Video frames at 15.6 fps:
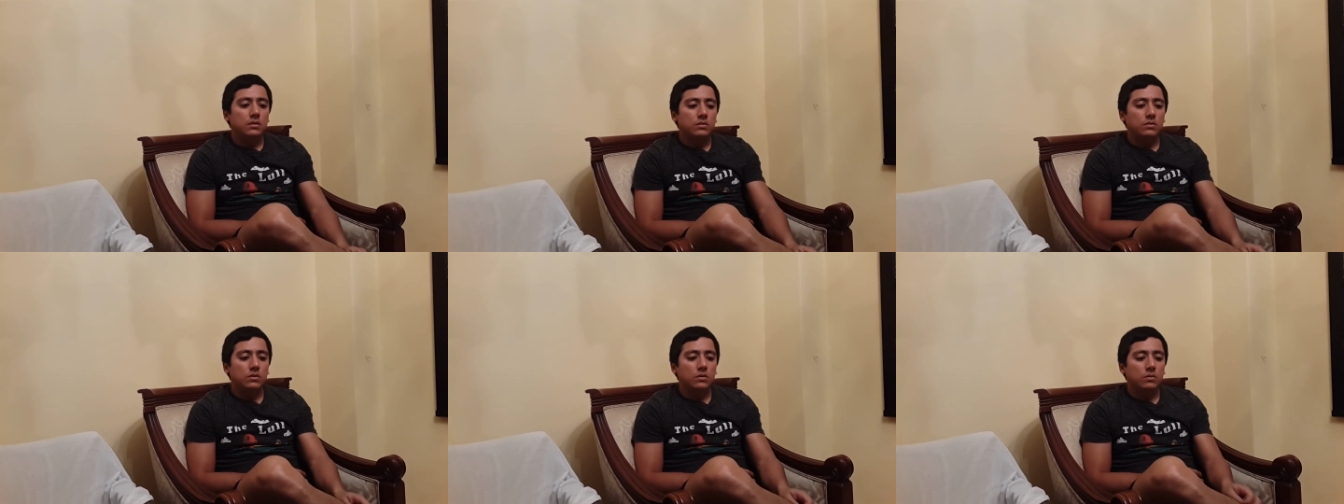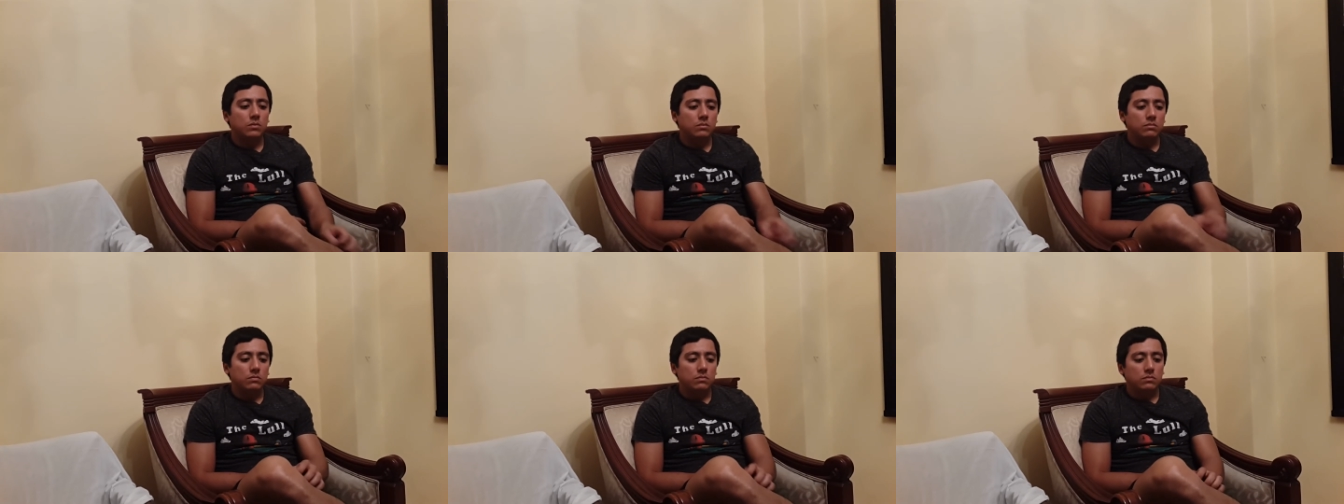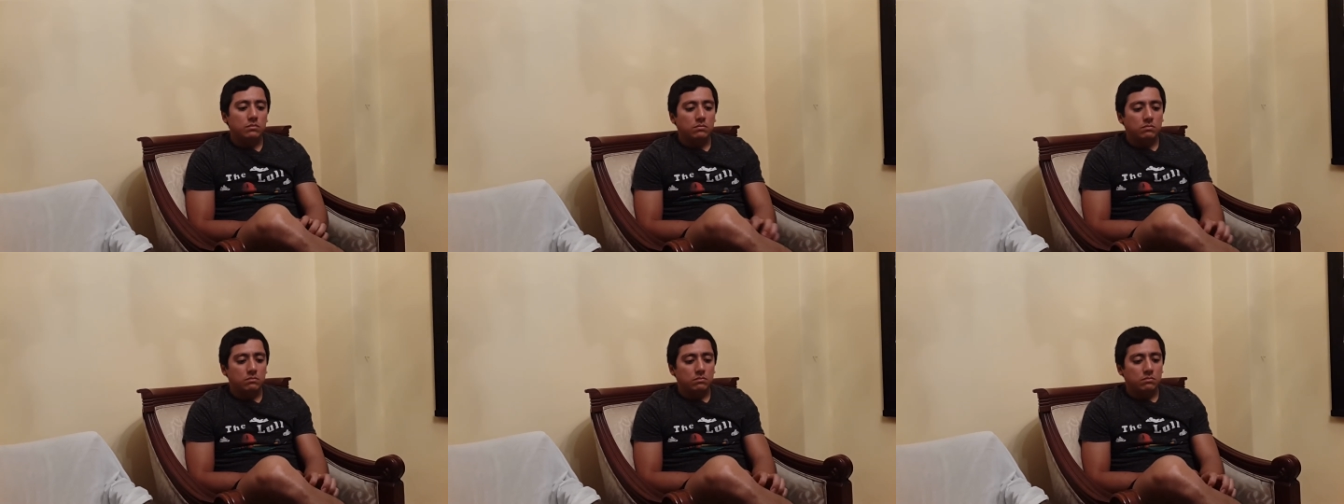so
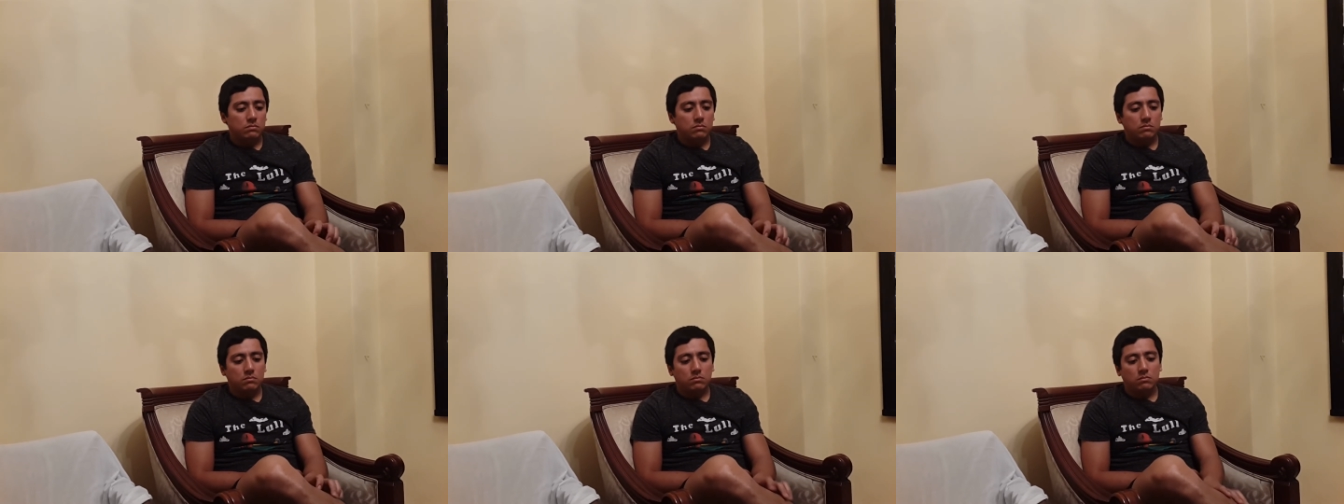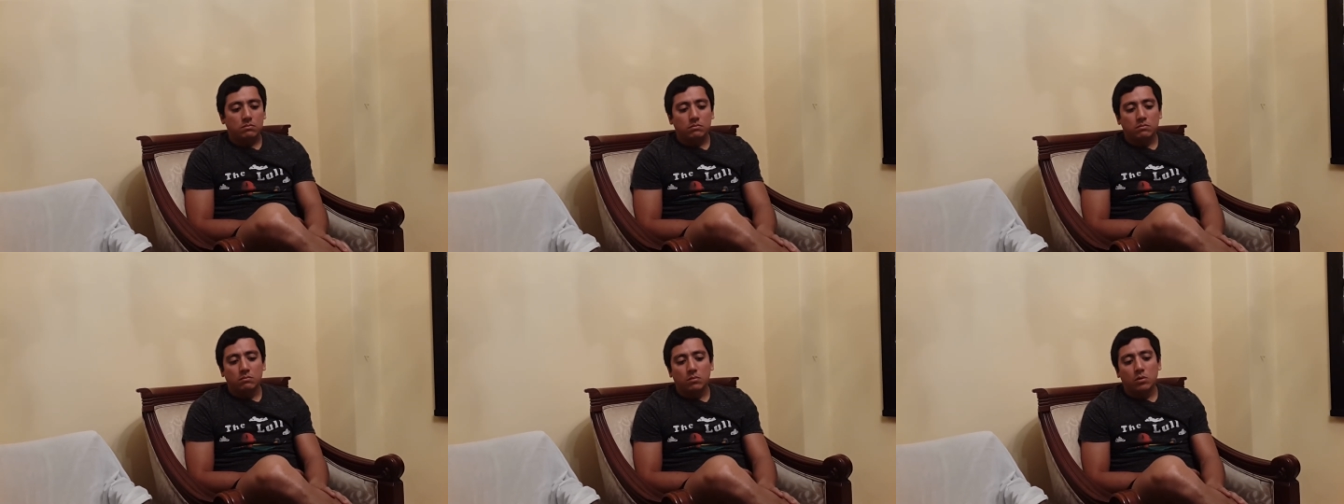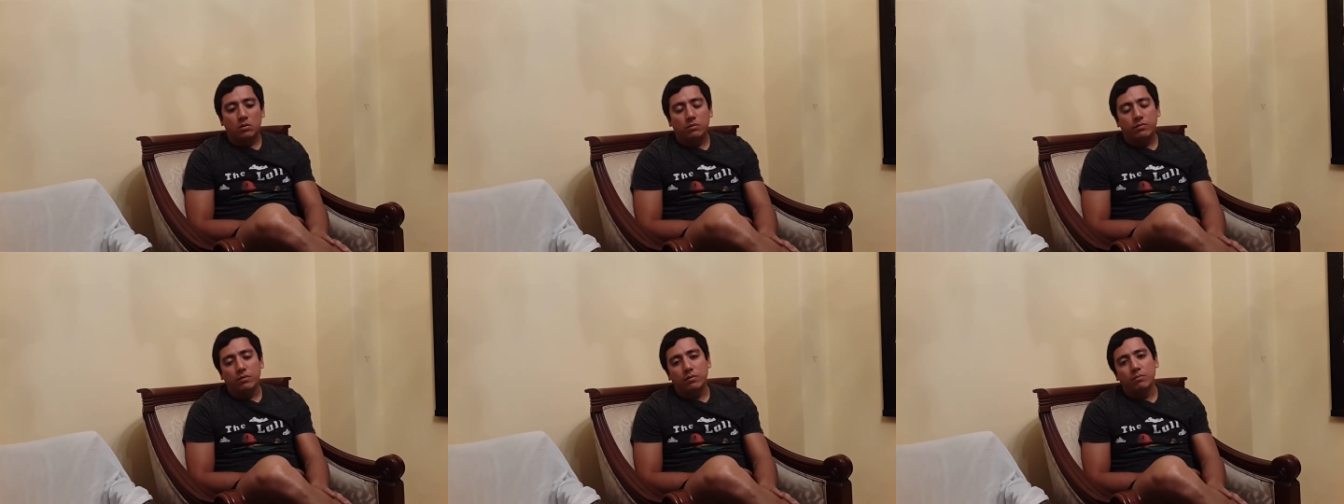
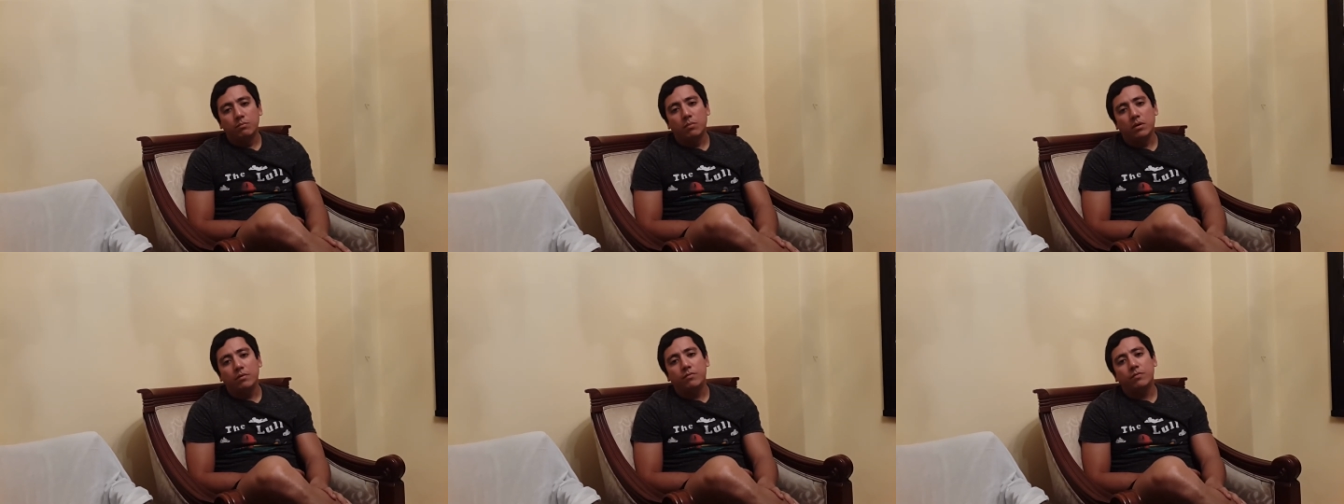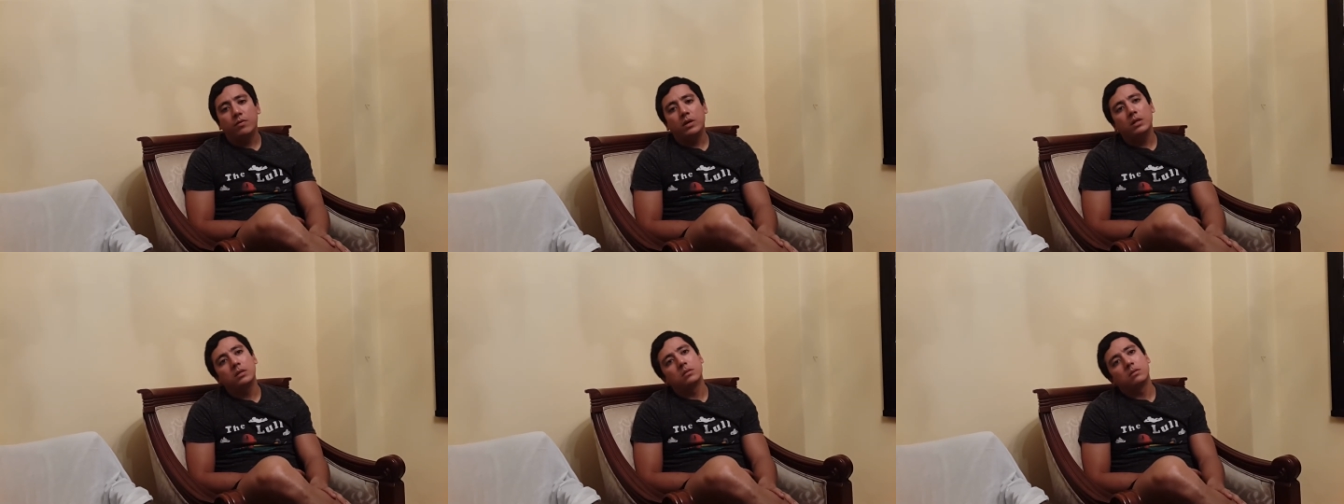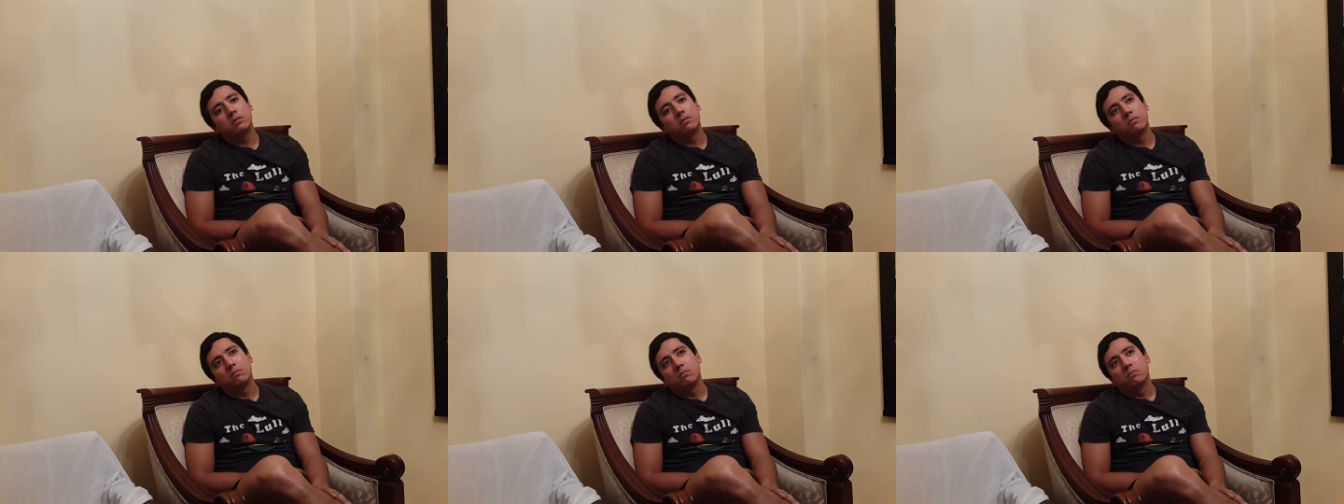most of my
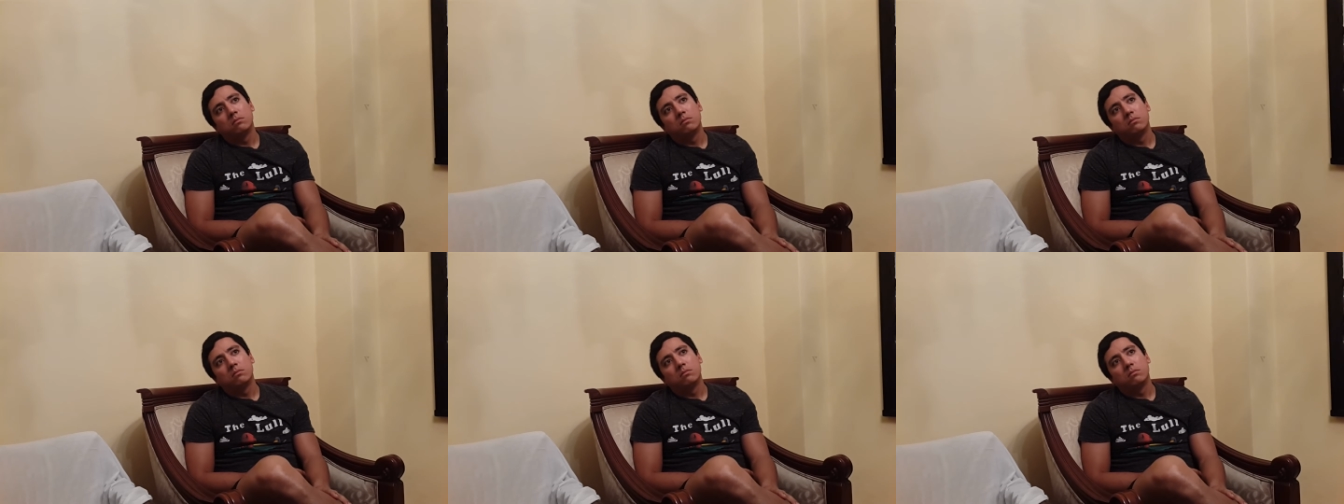friends